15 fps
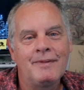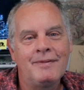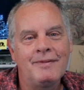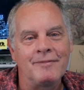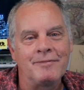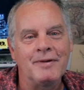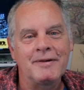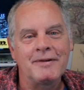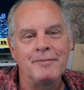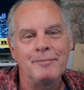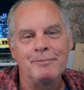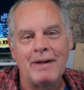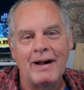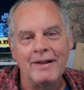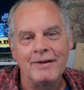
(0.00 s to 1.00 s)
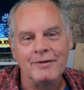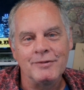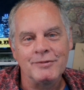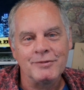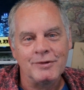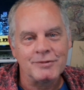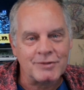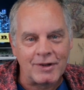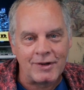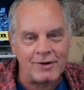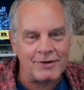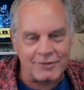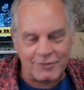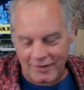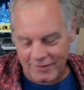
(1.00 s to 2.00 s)
Fucking miner's all scared, and
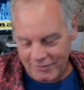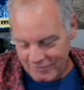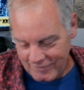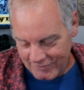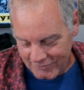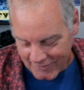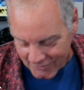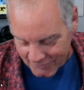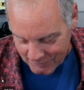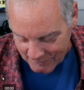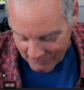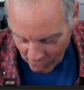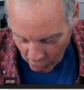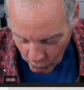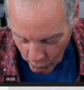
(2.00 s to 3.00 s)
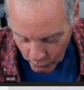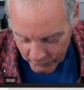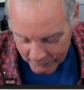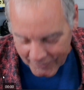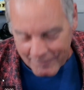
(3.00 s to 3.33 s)
he's got his gold.